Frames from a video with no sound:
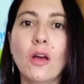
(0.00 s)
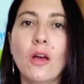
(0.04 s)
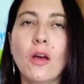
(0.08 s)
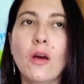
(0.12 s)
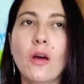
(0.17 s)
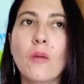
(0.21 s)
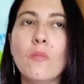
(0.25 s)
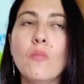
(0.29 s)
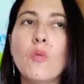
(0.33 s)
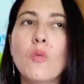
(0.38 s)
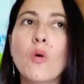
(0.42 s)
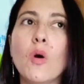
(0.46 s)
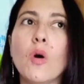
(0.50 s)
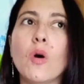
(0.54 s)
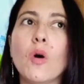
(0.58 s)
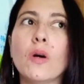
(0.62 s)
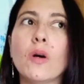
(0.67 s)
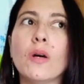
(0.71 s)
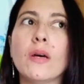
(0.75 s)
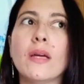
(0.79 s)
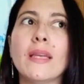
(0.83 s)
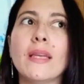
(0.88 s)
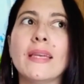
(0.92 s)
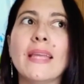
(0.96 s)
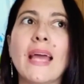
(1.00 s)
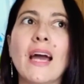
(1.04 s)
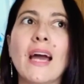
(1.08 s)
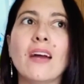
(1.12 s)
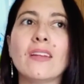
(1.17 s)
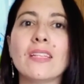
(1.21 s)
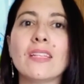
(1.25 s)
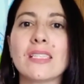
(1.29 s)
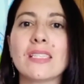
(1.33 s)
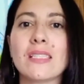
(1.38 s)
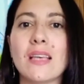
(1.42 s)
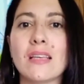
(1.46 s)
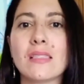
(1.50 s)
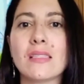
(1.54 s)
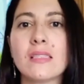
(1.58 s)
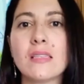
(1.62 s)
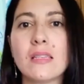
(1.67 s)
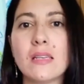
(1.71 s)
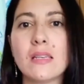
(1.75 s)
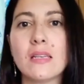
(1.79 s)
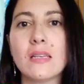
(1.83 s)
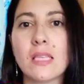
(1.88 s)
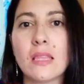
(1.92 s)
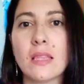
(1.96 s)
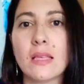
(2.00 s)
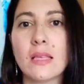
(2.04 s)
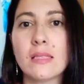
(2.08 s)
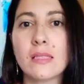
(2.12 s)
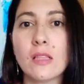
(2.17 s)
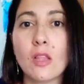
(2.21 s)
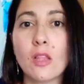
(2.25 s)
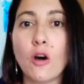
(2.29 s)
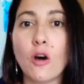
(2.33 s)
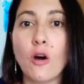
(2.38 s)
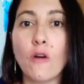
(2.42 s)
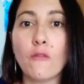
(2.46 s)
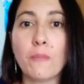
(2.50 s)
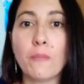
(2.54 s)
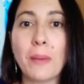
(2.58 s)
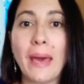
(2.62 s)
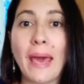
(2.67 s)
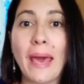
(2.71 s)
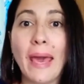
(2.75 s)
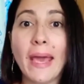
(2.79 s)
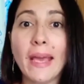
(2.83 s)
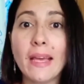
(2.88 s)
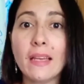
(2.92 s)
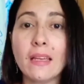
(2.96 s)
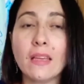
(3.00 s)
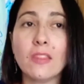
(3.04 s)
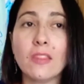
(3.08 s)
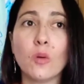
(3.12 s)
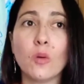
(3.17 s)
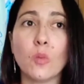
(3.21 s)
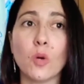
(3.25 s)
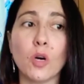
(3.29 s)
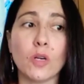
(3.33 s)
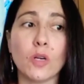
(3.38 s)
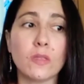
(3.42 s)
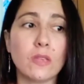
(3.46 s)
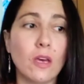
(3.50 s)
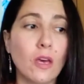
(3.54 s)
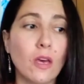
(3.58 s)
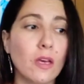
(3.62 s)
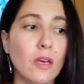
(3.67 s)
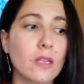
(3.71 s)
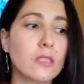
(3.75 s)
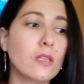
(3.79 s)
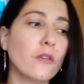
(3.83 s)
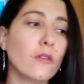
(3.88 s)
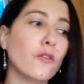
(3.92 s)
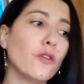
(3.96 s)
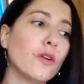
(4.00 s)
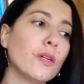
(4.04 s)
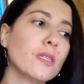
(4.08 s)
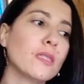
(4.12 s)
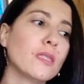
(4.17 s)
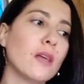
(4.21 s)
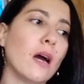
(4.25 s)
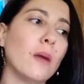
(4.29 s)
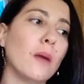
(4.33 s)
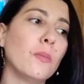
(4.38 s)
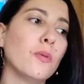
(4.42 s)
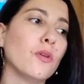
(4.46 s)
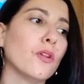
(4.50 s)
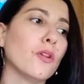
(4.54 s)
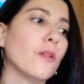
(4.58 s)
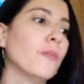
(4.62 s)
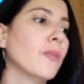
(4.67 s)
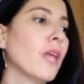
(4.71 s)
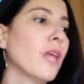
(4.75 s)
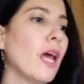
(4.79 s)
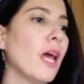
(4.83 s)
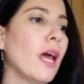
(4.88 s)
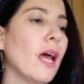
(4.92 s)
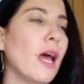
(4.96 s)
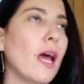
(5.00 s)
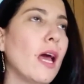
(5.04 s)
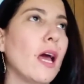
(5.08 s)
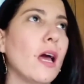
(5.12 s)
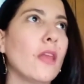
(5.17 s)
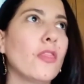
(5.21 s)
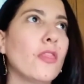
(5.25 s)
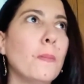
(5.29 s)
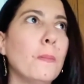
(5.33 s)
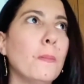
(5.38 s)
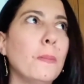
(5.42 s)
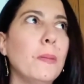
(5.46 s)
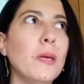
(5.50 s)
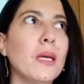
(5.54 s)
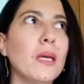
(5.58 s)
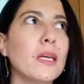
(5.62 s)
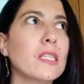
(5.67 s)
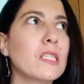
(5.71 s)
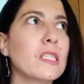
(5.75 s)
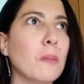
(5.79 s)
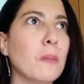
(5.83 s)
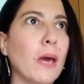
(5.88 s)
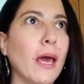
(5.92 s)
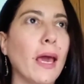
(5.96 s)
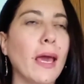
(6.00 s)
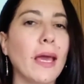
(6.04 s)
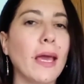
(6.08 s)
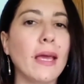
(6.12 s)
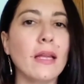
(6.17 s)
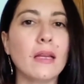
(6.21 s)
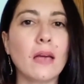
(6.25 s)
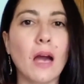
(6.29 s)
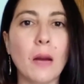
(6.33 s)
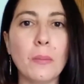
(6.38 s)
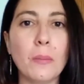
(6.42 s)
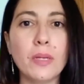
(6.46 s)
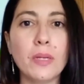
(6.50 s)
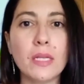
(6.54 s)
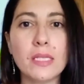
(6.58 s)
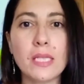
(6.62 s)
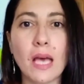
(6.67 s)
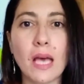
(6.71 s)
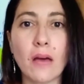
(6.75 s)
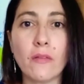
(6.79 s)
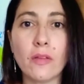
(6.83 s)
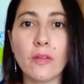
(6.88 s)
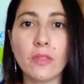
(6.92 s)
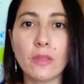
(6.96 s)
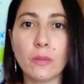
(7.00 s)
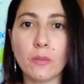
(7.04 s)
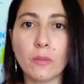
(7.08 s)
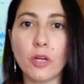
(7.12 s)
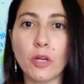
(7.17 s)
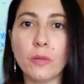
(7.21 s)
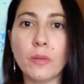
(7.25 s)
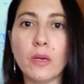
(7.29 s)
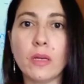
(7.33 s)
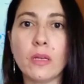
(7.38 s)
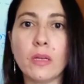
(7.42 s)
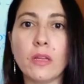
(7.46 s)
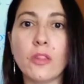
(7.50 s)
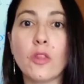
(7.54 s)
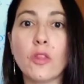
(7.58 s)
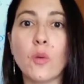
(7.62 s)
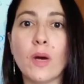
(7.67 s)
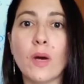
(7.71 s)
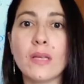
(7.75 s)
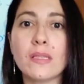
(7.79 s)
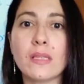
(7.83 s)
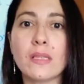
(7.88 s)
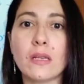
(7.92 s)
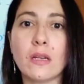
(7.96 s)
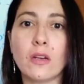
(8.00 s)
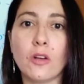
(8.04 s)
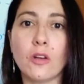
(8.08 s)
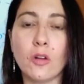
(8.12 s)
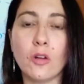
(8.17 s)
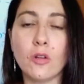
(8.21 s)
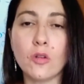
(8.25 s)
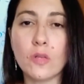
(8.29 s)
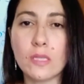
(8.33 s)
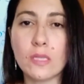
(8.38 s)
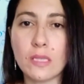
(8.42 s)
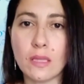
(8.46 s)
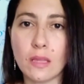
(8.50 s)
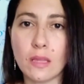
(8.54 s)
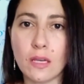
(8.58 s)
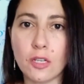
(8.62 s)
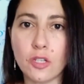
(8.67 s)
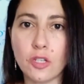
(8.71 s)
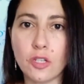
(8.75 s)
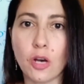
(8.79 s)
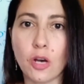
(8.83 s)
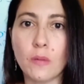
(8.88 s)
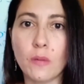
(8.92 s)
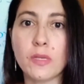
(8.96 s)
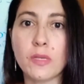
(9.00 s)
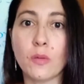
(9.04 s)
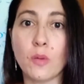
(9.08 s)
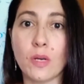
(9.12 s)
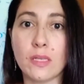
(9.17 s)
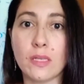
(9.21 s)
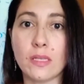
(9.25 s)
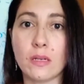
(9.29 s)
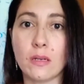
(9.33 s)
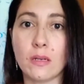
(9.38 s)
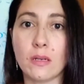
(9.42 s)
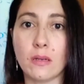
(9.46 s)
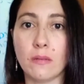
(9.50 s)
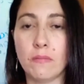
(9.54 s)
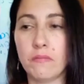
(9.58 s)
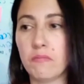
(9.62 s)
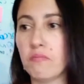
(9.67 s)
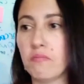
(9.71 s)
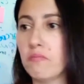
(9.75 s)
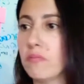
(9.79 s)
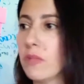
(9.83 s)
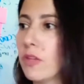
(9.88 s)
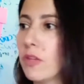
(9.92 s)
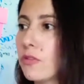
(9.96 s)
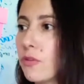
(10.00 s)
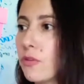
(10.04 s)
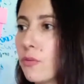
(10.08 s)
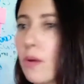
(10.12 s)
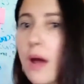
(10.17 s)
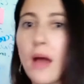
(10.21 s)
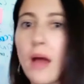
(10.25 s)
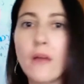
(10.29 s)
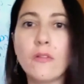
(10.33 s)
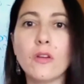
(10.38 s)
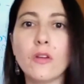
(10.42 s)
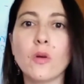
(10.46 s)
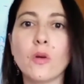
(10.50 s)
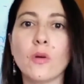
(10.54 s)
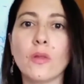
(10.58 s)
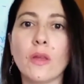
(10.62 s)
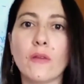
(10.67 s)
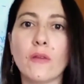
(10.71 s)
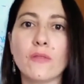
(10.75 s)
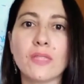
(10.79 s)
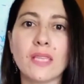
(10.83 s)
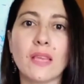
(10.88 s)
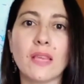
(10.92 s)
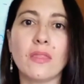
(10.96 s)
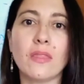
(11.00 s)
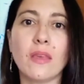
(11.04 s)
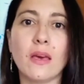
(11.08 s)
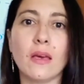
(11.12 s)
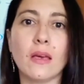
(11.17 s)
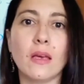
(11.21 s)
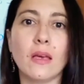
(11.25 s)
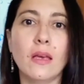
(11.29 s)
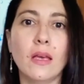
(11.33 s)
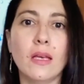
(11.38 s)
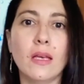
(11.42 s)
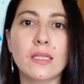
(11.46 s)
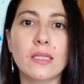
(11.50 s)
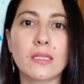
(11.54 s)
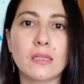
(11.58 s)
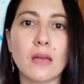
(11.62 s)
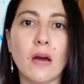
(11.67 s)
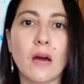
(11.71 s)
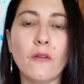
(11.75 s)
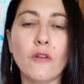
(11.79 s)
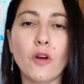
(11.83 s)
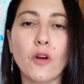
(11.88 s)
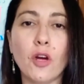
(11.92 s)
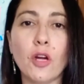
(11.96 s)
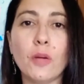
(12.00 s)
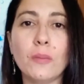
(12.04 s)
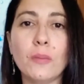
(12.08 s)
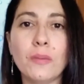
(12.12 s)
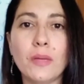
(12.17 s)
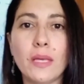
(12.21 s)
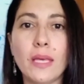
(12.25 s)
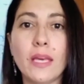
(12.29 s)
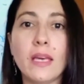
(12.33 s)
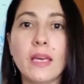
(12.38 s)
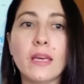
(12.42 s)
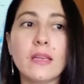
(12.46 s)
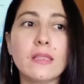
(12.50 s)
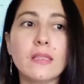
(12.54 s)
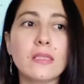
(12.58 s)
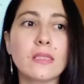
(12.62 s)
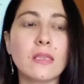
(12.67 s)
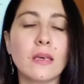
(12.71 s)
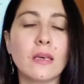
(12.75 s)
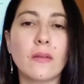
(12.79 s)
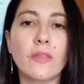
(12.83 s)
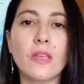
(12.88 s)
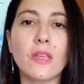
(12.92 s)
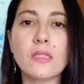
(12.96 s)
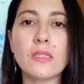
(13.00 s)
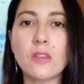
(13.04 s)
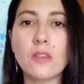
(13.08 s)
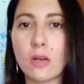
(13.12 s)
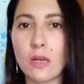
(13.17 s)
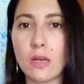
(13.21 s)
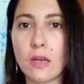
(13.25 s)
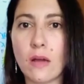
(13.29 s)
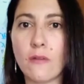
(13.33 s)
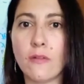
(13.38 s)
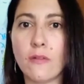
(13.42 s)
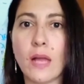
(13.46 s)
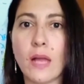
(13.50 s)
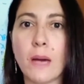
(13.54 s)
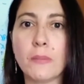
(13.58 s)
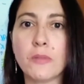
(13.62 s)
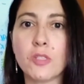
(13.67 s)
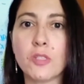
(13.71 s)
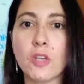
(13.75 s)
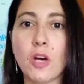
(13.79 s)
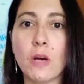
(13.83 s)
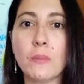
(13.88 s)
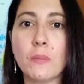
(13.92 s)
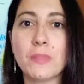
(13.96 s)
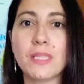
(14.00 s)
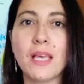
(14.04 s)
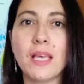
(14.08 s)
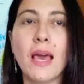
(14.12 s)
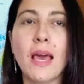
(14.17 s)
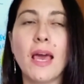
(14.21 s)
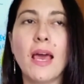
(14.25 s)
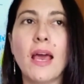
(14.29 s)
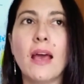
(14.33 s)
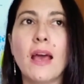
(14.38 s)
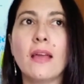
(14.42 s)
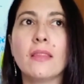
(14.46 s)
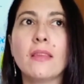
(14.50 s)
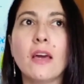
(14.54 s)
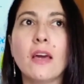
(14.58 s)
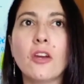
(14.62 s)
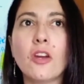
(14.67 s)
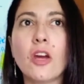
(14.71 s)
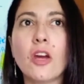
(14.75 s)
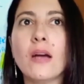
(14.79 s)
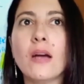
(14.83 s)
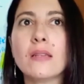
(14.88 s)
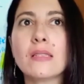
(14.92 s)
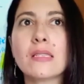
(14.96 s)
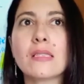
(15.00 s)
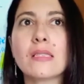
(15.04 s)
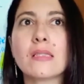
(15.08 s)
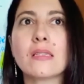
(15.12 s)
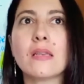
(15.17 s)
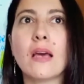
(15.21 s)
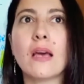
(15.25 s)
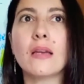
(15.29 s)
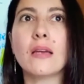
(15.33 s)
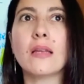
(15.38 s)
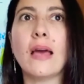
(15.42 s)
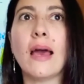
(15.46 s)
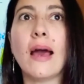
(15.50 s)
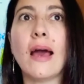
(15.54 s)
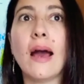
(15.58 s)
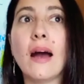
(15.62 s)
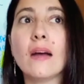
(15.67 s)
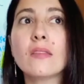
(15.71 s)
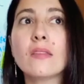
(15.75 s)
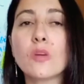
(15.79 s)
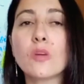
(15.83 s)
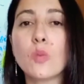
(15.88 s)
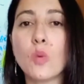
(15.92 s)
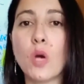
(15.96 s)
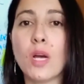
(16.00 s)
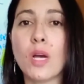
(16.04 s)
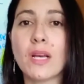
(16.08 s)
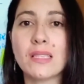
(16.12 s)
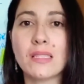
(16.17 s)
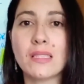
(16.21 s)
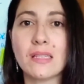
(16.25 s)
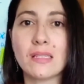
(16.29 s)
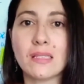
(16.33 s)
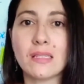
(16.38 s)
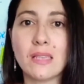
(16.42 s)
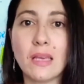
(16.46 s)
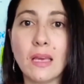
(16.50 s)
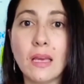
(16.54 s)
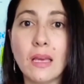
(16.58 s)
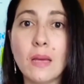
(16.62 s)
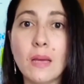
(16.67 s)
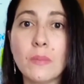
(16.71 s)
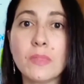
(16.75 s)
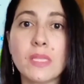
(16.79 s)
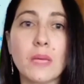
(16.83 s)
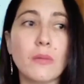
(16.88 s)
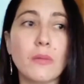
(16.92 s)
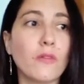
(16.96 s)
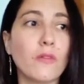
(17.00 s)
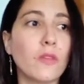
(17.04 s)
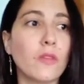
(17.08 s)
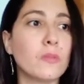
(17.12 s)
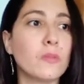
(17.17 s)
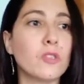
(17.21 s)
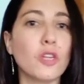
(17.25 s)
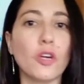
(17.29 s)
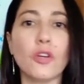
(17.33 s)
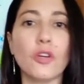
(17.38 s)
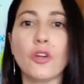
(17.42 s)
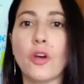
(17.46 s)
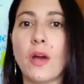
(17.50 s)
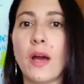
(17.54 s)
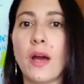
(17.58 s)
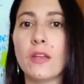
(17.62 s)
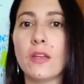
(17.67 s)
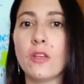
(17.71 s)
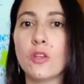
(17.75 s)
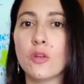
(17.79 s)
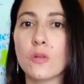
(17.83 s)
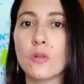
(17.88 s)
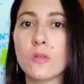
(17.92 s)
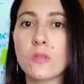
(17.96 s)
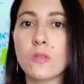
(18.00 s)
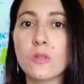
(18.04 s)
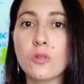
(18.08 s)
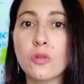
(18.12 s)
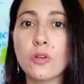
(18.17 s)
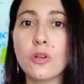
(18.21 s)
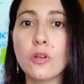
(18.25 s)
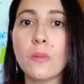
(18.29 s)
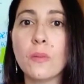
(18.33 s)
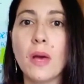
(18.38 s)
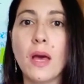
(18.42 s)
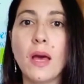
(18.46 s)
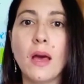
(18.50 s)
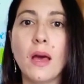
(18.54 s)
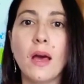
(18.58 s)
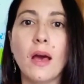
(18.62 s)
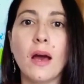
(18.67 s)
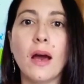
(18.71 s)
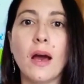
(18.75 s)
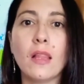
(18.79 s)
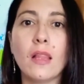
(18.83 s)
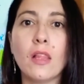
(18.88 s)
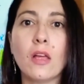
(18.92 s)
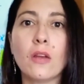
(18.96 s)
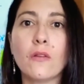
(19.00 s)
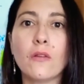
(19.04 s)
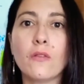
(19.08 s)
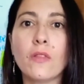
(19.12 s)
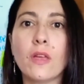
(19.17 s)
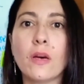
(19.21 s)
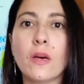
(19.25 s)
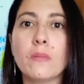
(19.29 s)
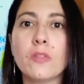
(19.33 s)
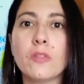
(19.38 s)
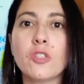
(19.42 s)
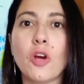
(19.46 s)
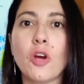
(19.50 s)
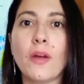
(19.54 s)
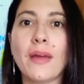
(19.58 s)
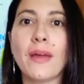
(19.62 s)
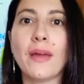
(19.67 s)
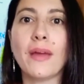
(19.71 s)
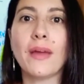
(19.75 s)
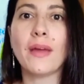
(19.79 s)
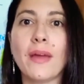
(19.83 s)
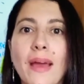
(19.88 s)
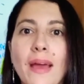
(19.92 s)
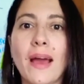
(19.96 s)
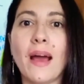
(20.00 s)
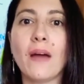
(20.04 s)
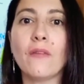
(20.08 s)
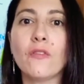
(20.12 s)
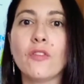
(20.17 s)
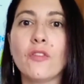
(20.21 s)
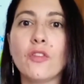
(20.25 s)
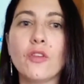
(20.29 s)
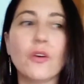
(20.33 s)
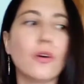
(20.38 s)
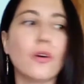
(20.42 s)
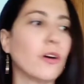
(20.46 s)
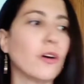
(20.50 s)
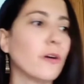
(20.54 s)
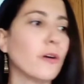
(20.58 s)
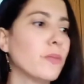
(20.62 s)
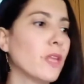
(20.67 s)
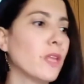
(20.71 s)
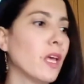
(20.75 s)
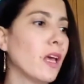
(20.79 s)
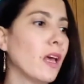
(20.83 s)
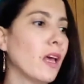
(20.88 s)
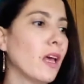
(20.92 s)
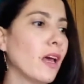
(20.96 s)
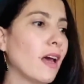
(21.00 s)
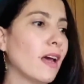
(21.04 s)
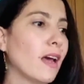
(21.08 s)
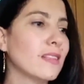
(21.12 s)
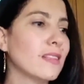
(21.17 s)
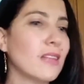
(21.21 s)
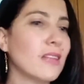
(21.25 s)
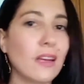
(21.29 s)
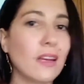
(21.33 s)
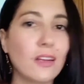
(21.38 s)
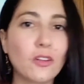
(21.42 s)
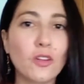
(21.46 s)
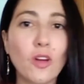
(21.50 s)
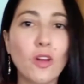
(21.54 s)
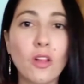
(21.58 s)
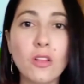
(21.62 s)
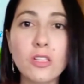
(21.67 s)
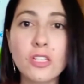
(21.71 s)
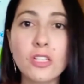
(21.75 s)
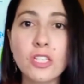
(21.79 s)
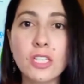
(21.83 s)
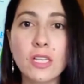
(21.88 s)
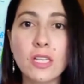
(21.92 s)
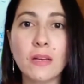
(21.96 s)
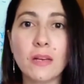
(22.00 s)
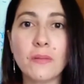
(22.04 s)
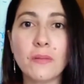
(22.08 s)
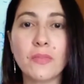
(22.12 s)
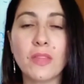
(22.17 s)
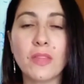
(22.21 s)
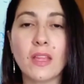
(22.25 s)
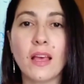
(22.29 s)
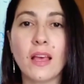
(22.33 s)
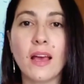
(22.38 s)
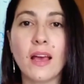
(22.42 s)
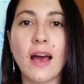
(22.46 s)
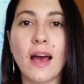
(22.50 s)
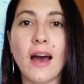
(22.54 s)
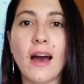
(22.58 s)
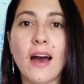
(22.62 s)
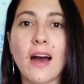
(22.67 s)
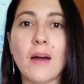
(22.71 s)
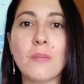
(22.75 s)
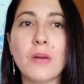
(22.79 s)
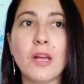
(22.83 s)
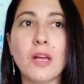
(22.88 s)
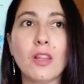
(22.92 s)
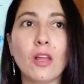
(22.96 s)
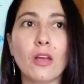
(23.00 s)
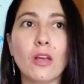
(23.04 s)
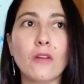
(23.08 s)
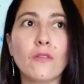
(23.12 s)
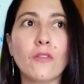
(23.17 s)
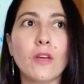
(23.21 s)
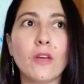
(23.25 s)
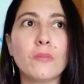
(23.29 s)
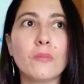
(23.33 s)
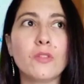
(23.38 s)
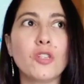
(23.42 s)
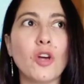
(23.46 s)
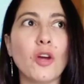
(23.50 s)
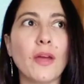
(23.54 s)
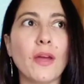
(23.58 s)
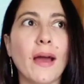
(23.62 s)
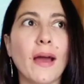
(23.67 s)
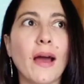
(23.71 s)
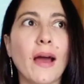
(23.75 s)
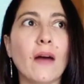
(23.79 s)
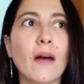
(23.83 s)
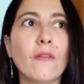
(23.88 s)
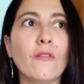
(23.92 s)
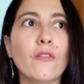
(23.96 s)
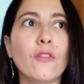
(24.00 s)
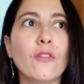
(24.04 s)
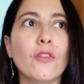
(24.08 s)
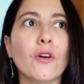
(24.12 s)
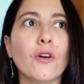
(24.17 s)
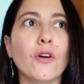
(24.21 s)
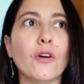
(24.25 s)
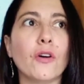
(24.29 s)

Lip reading: more now necessities, and there's a lot of pain in the world. So for example, the biggest pain companies have at the moment, the ones that are not losing their jobs, the ones that are thriving or they've sent their staff home, is there's not enough laptops. They don't understand how to work as a team. Some of them don't know how to use Zoom. A lot of them don't have the technology. A lot of them don't have the